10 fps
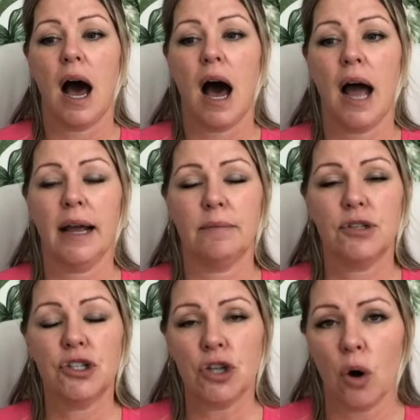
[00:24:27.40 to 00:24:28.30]
I am
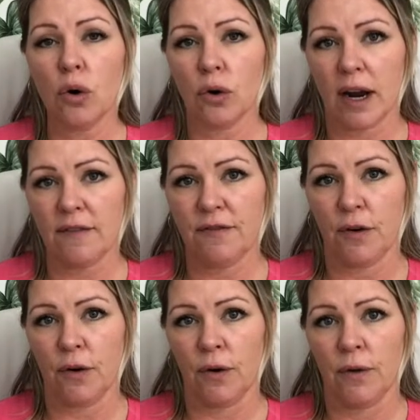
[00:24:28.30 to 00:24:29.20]
so
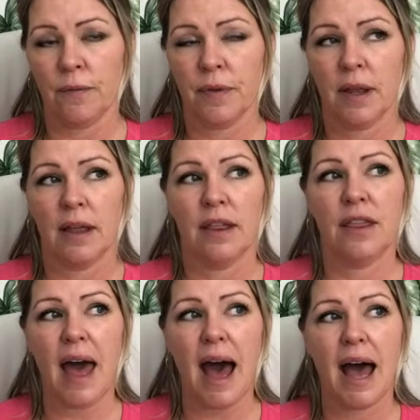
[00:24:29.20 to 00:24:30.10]
grateful
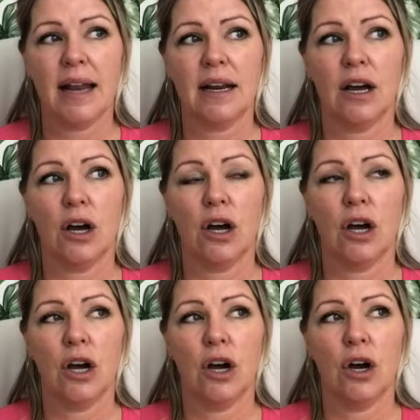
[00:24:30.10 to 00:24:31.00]
that
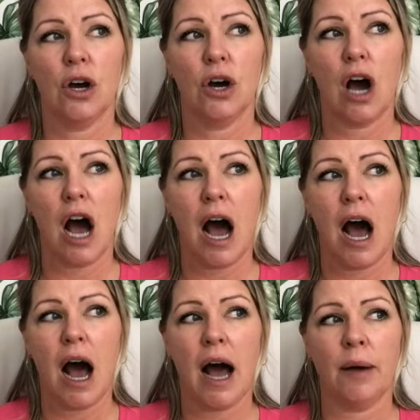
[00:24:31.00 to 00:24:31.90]

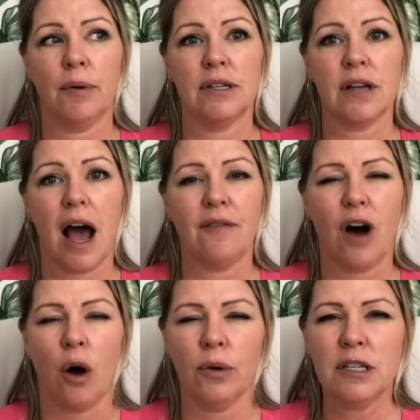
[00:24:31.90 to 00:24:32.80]
I've
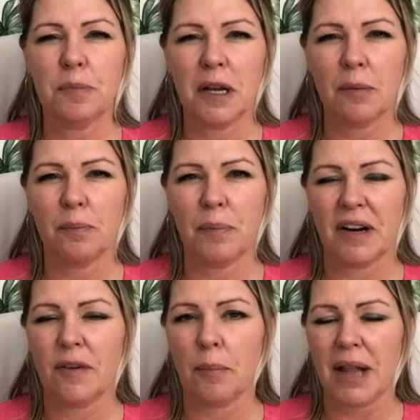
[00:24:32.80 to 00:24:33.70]
always been a bit
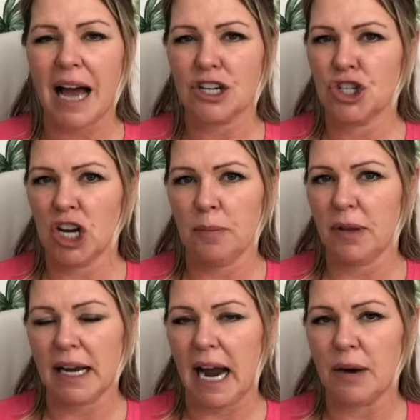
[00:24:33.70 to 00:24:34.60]
of a black sheep.
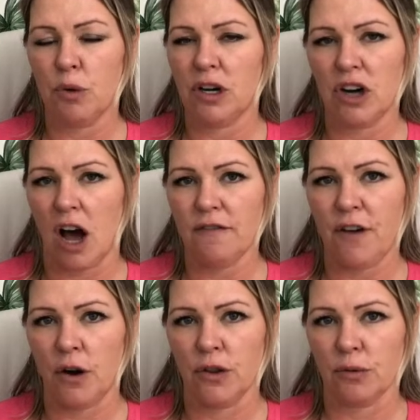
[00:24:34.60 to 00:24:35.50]
Like I would not
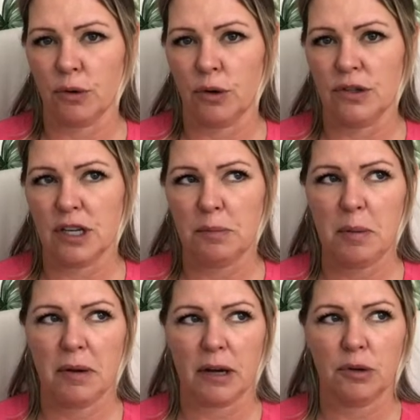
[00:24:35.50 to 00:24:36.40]
follow the rules. Like
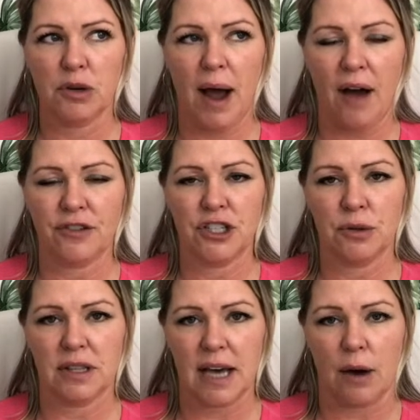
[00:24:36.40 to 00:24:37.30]
people are like, well, you have to do
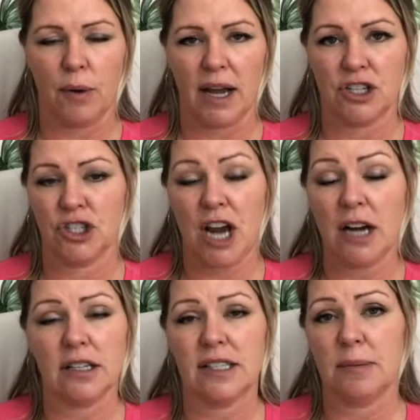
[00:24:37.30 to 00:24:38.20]
it that way.
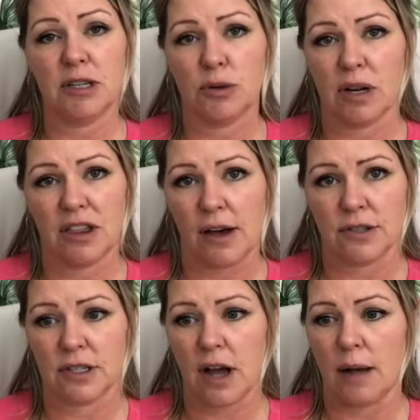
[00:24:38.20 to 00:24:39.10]
Shannon has seen me do it
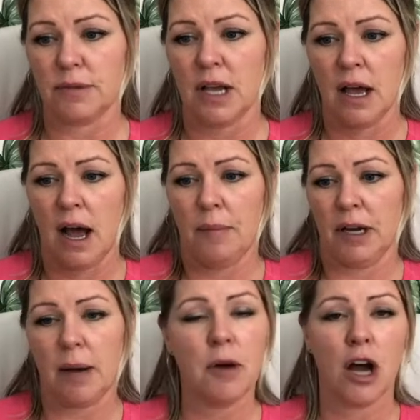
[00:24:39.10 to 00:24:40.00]
1,000 times. I'm
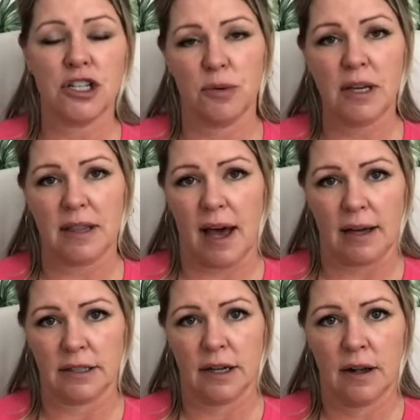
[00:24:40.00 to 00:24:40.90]
like, I'm not doing
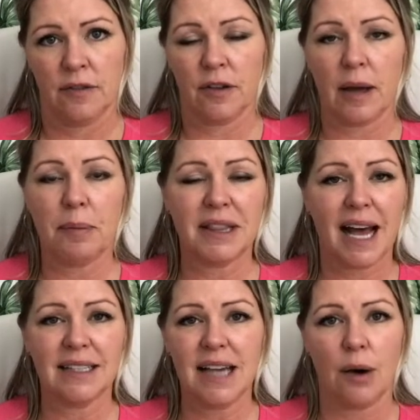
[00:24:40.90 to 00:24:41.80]
that. They're like, but
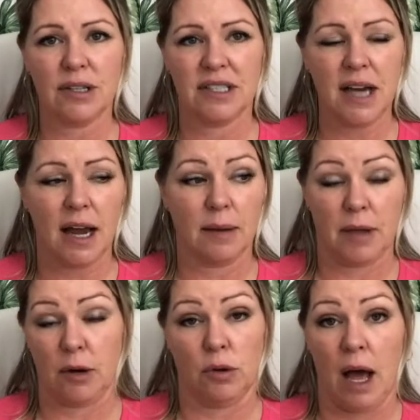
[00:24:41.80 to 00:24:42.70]
that's how it's done. I'm
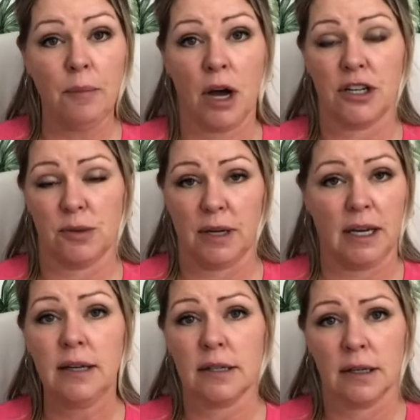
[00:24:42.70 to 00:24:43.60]
like, well, I'm not doing
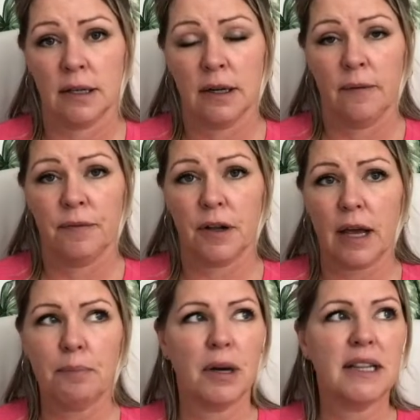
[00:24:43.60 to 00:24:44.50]
it. They're
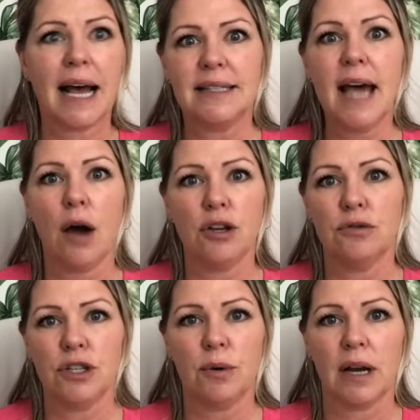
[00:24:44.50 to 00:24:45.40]
like, but that's how you
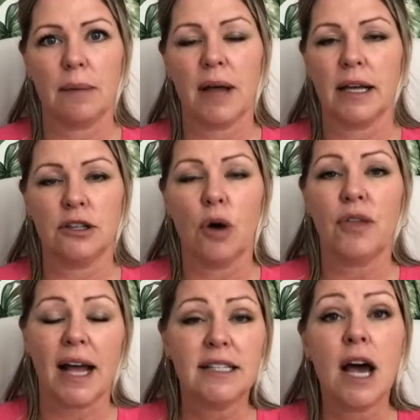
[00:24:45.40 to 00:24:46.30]
do it. I'm like, no,
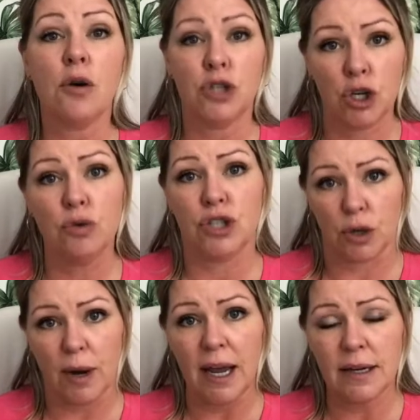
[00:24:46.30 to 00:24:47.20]
that's how you
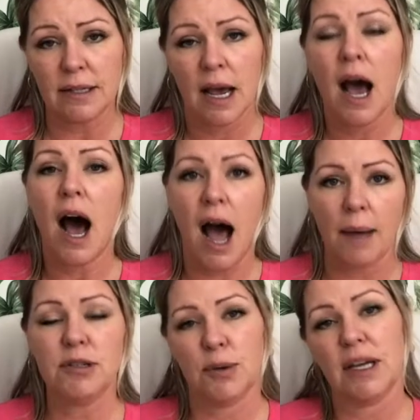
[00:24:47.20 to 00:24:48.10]
do it.
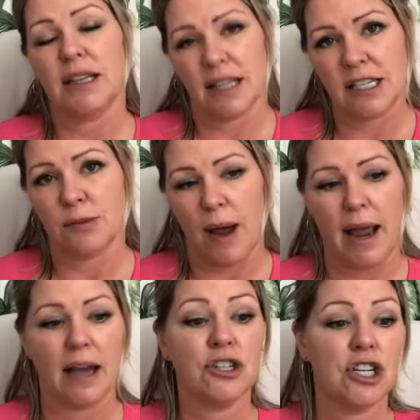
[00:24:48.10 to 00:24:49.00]
I'm doing it this
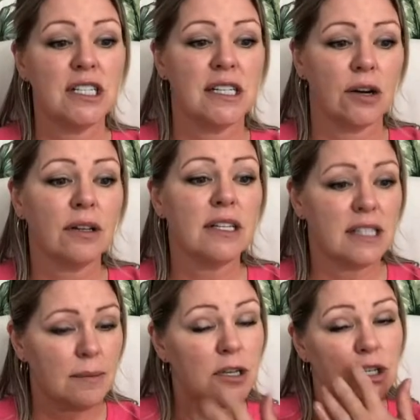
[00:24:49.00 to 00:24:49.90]
way. And she's literally
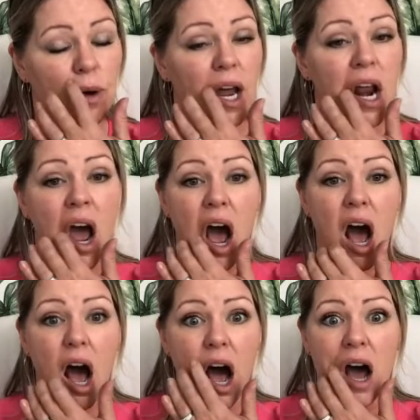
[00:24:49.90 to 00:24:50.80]
seen me do it
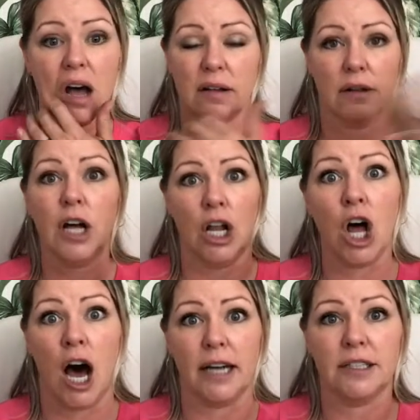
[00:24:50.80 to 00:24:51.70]
a
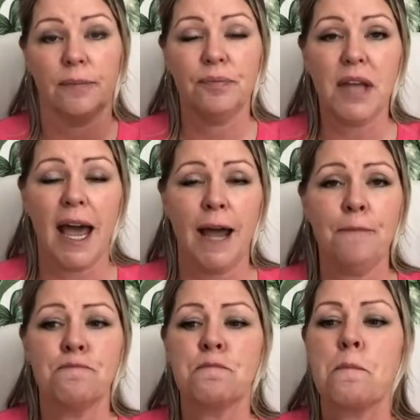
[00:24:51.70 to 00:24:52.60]
lot. Okay.